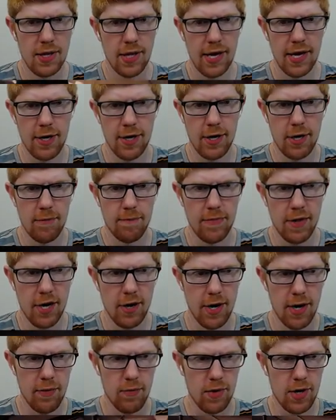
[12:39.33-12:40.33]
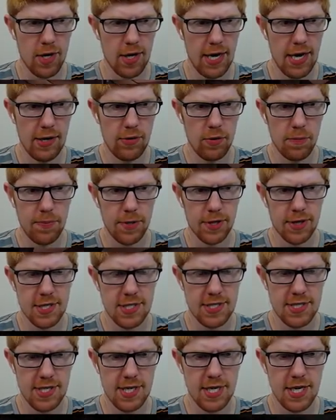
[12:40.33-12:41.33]
I don't know. All right, well, I will put
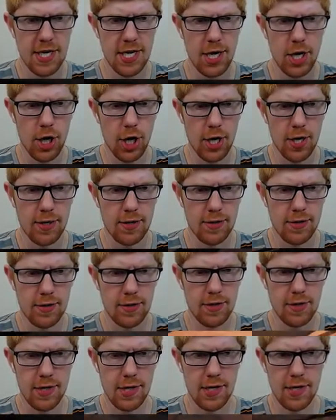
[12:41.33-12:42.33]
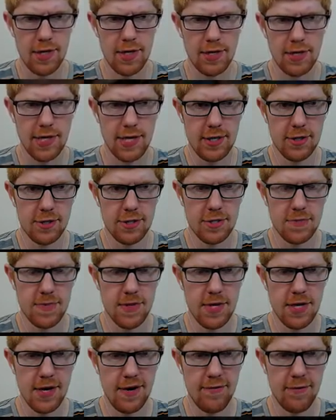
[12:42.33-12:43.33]
this here, and then that'll just be
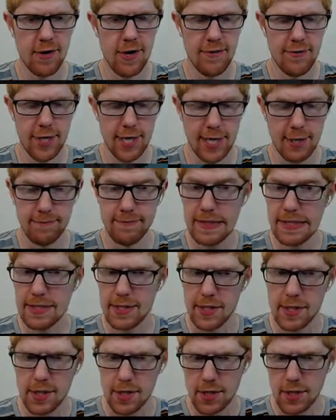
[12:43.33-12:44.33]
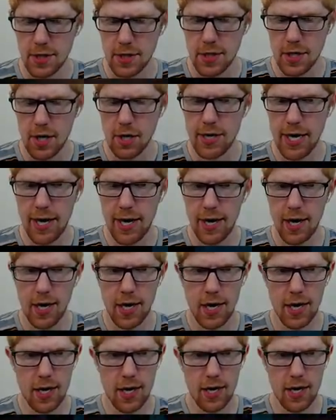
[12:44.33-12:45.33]
there forever now. Okay,
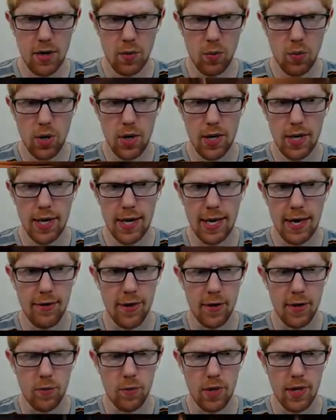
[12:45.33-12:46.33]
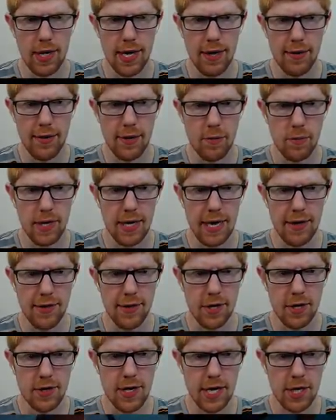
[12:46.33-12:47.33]
uh, what now then? What now then? What now
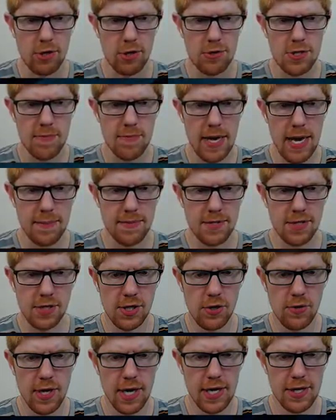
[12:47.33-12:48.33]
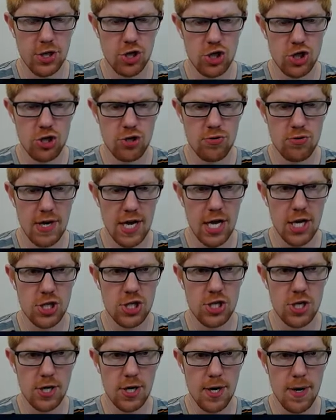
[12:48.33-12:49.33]
then? Okay, use your map to locate the
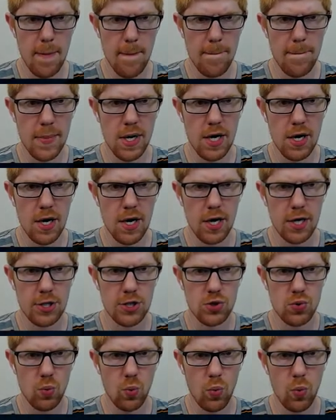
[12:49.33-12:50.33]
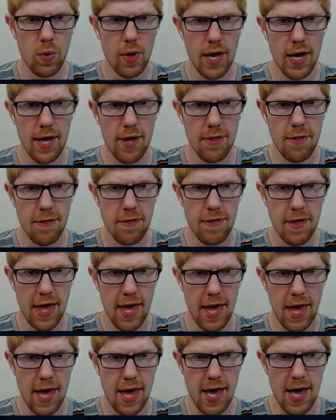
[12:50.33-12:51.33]
treasure marked with
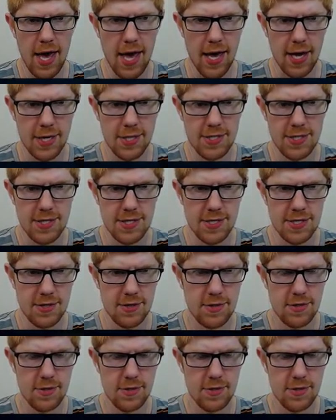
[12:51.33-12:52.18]
X.